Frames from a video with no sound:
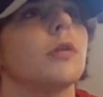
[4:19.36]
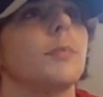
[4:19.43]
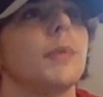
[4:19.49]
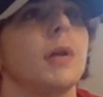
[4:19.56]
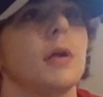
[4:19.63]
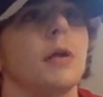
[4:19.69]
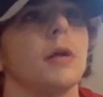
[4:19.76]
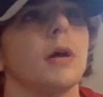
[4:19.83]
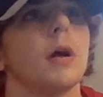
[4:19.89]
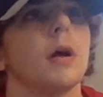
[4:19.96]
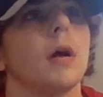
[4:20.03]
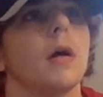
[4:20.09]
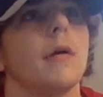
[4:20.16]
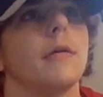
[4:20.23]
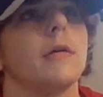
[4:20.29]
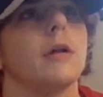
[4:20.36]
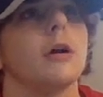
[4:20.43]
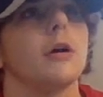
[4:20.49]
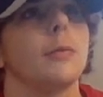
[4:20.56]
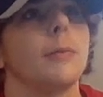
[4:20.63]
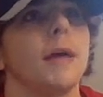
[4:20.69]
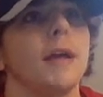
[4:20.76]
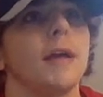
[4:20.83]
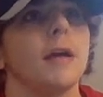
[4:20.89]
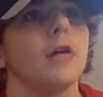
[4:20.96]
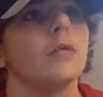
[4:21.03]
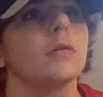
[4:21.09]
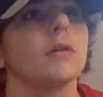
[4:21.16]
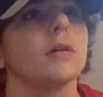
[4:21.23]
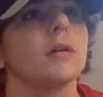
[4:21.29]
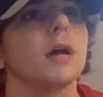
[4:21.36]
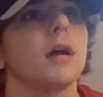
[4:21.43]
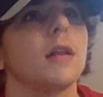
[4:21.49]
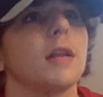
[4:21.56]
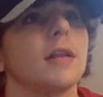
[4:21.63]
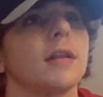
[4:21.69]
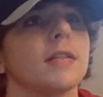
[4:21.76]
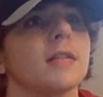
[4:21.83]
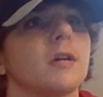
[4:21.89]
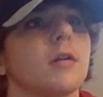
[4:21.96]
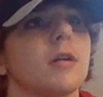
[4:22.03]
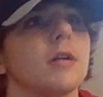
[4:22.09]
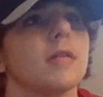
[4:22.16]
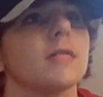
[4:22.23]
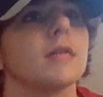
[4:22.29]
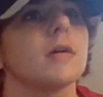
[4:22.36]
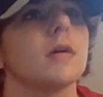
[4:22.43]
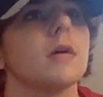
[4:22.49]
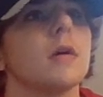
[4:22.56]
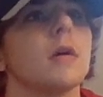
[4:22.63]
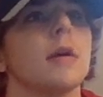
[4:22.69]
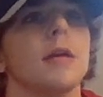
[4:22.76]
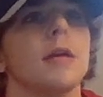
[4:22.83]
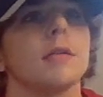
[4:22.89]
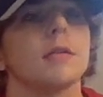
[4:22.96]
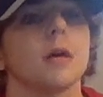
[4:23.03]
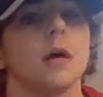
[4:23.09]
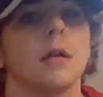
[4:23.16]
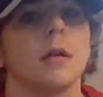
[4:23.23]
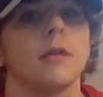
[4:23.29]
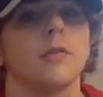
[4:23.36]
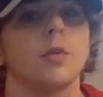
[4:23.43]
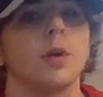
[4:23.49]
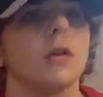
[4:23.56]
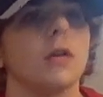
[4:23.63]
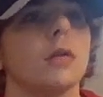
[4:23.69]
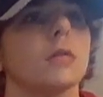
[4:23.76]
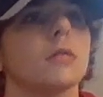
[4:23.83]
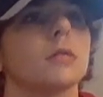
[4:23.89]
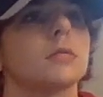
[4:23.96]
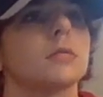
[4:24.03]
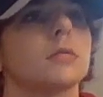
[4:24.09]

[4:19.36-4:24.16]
Ropi Opego. I think that's how it is. He's left winger.